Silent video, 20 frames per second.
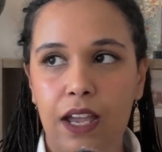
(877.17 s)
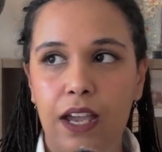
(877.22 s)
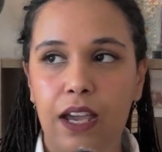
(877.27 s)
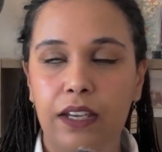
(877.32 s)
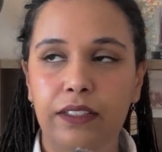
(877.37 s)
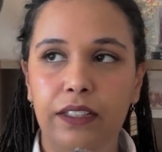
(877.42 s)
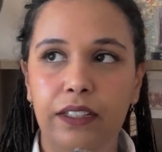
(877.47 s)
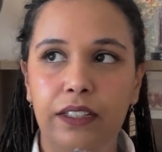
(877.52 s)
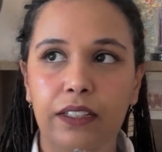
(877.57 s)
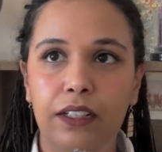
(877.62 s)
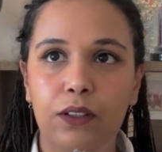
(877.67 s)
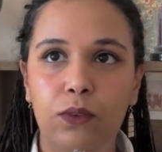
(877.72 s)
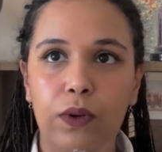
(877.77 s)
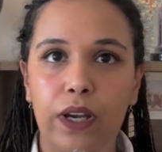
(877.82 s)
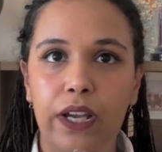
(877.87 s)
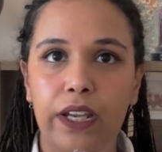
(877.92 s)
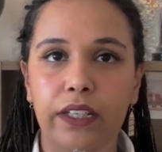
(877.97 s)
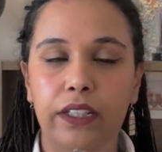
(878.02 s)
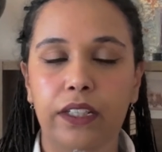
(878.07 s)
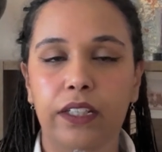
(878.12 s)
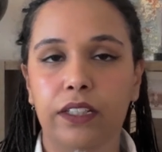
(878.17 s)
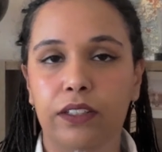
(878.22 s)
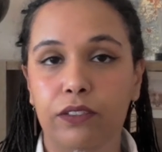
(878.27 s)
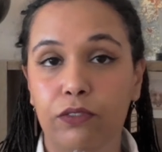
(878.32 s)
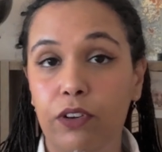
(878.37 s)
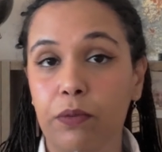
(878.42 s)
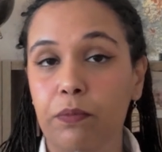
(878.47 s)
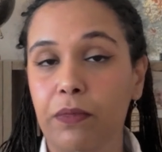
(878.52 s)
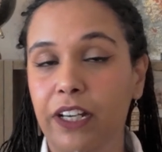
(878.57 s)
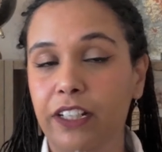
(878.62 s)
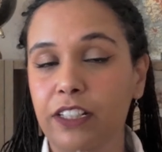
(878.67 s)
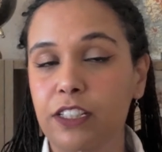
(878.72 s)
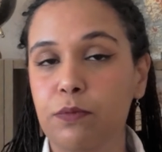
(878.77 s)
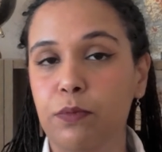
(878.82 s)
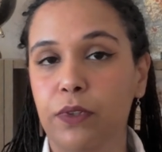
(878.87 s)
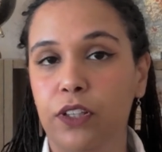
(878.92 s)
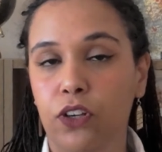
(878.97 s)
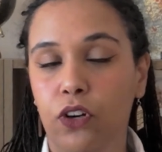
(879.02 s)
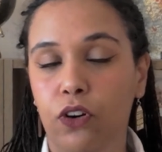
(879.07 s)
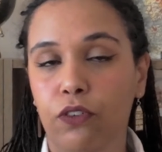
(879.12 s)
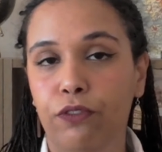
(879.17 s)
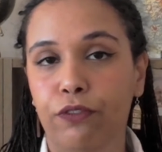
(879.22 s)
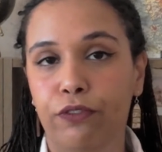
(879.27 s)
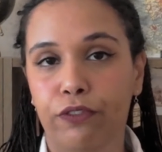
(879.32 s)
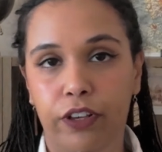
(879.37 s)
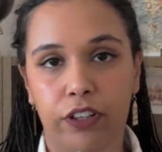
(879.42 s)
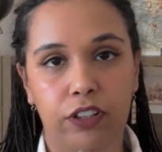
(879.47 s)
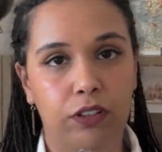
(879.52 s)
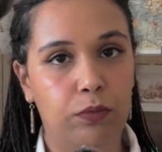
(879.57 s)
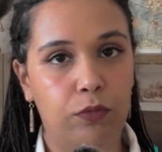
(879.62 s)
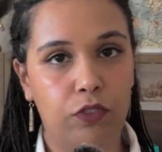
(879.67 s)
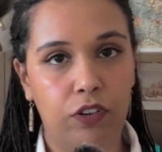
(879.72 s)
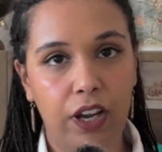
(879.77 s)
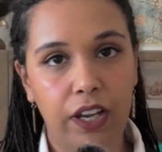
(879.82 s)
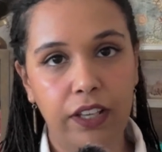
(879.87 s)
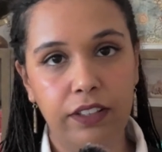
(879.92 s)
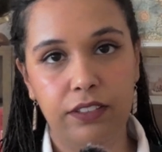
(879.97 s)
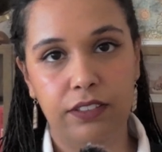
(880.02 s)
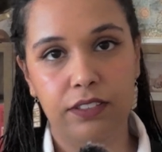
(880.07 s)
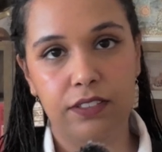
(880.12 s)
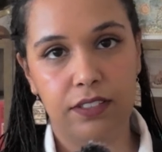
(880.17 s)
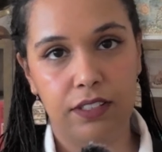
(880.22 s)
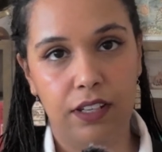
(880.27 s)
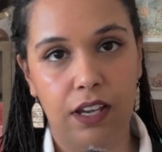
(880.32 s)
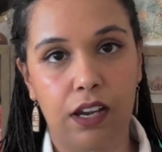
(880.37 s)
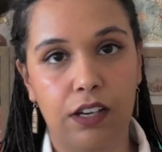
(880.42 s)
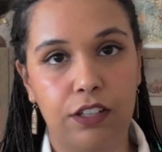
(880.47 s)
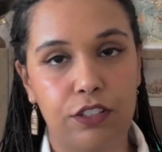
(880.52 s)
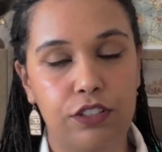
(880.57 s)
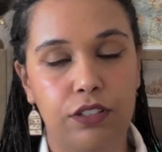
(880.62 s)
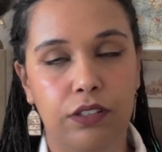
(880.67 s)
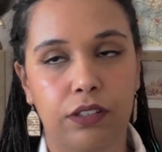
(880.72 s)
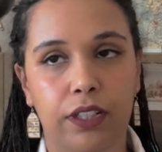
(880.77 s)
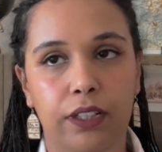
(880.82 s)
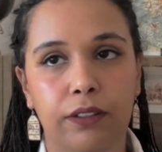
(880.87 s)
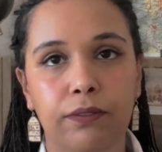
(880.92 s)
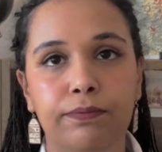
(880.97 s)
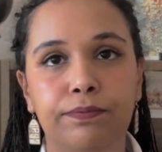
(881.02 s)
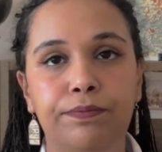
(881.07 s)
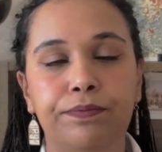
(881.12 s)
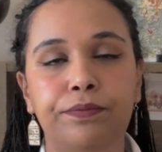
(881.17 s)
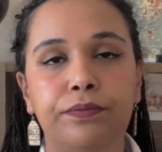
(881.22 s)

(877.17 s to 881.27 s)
And in a way, it reminds me of Freedom Writers, actually,